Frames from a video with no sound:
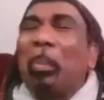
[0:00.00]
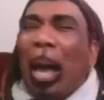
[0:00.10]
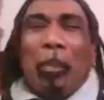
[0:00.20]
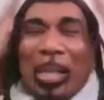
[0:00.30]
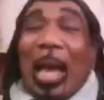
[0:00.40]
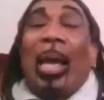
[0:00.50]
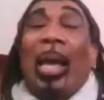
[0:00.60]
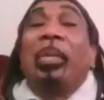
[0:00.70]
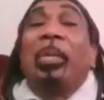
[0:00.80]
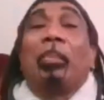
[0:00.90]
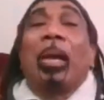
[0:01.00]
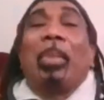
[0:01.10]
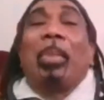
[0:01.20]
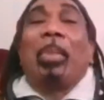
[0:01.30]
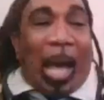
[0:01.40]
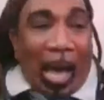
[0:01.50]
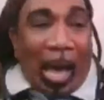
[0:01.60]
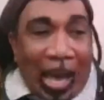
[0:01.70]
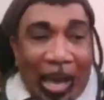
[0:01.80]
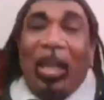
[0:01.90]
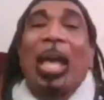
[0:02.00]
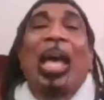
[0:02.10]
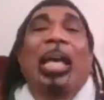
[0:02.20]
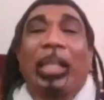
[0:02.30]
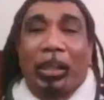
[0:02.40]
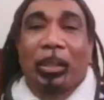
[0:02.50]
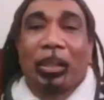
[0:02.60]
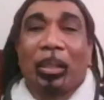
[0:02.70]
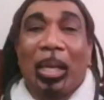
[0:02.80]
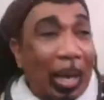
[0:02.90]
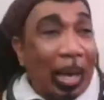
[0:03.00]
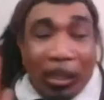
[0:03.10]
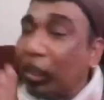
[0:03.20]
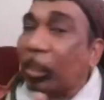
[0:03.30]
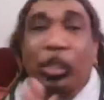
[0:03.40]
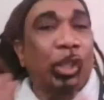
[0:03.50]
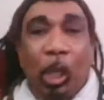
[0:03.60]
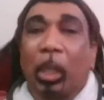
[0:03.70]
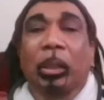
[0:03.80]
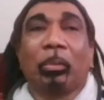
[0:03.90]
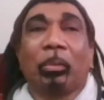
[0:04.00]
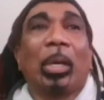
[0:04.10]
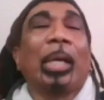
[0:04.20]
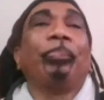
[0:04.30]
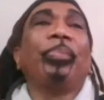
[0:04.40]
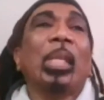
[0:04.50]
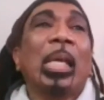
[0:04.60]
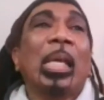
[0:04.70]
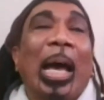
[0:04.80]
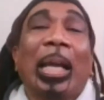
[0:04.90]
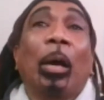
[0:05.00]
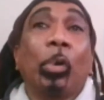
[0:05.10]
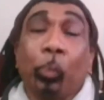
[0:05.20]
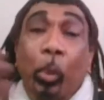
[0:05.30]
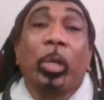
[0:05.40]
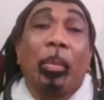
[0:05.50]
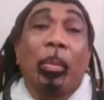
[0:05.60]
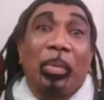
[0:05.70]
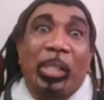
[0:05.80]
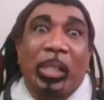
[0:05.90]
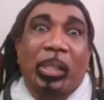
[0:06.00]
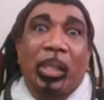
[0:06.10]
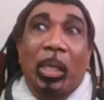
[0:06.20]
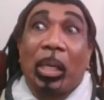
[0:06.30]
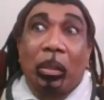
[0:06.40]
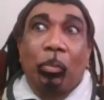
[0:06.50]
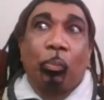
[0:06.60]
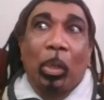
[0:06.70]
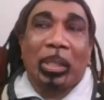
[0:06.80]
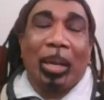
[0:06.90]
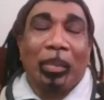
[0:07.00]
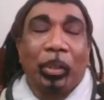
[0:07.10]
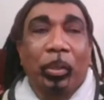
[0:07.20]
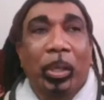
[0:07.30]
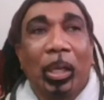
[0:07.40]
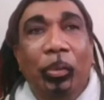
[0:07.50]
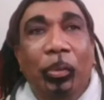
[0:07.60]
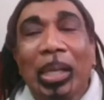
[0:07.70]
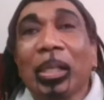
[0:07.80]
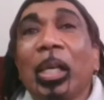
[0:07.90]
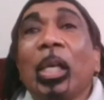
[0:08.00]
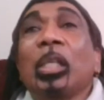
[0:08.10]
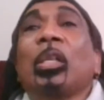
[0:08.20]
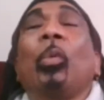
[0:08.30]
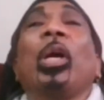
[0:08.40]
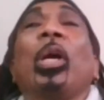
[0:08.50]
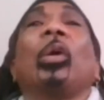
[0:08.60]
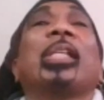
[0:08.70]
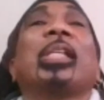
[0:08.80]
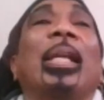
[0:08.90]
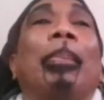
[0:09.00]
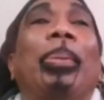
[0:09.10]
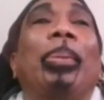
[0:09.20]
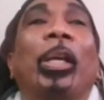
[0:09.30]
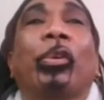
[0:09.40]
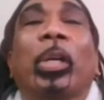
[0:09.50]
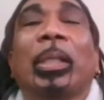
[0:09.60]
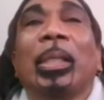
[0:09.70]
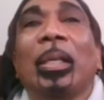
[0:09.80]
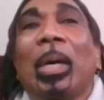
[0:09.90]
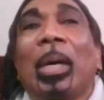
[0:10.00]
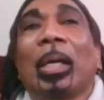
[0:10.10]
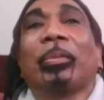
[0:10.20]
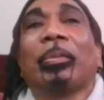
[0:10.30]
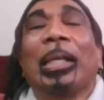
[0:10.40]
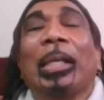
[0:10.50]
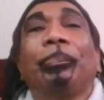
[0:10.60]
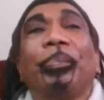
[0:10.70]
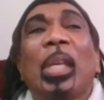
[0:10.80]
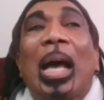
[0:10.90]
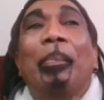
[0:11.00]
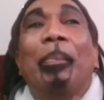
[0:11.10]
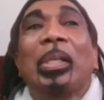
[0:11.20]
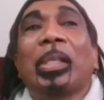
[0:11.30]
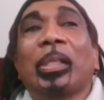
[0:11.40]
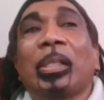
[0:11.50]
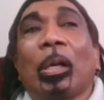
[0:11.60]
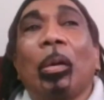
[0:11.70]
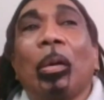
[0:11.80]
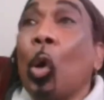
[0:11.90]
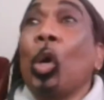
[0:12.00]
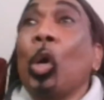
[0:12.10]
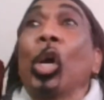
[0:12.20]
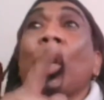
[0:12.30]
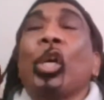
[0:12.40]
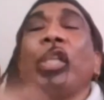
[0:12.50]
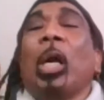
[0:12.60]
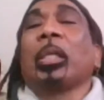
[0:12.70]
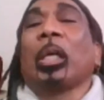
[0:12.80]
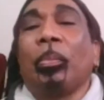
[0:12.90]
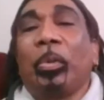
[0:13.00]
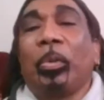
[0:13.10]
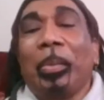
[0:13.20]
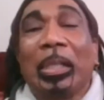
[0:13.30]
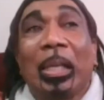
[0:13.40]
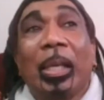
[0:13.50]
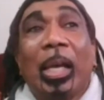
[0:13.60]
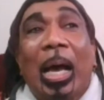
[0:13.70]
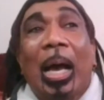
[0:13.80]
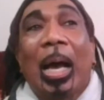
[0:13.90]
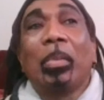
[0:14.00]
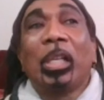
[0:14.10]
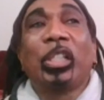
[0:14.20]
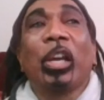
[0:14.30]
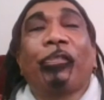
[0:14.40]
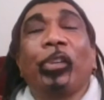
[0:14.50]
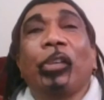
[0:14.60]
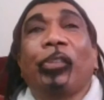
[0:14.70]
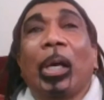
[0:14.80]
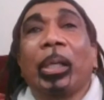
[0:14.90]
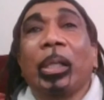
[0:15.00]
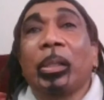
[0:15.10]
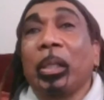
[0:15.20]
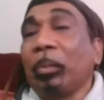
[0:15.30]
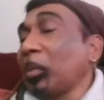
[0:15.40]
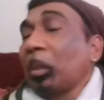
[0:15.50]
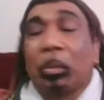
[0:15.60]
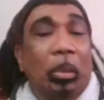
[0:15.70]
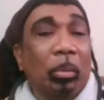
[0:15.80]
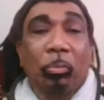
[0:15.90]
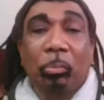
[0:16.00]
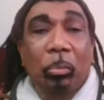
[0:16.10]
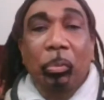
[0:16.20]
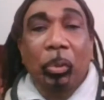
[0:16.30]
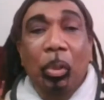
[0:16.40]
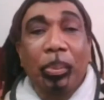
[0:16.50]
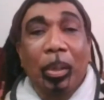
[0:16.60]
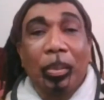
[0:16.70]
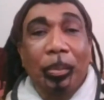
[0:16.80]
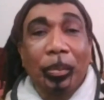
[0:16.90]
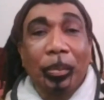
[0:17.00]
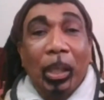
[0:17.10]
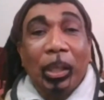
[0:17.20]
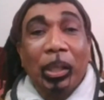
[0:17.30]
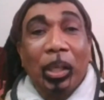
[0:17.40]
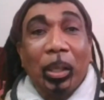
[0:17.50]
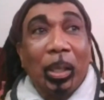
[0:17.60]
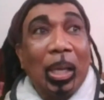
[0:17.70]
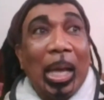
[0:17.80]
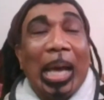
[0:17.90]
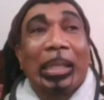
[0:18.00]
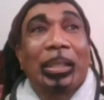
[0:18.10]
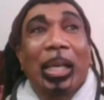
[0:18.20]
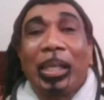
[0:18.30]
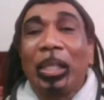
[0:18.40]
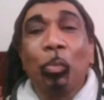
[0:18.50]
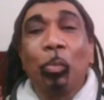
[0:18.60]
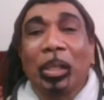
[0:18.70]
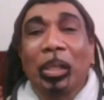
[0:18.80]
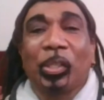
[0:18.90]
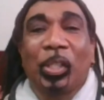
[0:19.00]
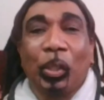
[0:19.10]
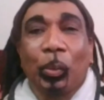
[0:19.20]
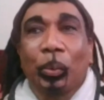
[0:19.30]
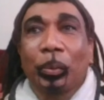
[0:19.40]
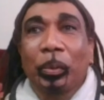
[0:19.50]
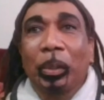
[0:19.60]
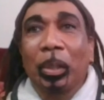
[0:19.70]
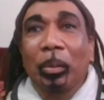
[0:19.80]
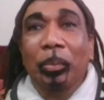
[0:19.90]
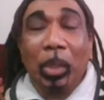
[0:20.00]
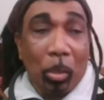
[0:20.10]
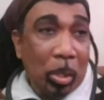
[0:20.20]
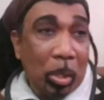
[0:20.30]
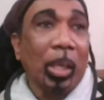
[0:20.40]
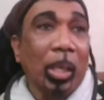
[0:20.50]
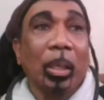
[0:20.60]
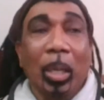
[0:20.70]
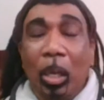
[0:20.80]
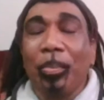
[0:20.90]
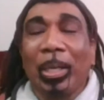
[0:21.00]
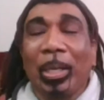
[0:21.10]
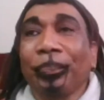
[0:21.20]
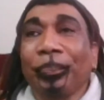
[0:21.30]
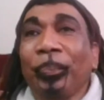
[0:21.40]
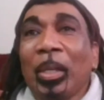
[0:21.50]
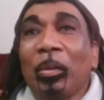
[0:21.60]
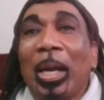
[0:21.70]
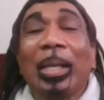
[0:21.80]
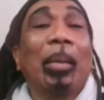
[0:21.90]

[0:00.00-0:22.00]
I mean, I had made up my mind, I have had it. Right. It is done, right? And I was worried about my sister and what's happening to her health-wise. So we outside, I play cricket in the back, right? And my sister come, no, her daughter come to me and said, Jeffrey, your father is here. I said, oh, no problem, you know? And she said, he wants to see you, you know? I said, okay, I'll come in, right?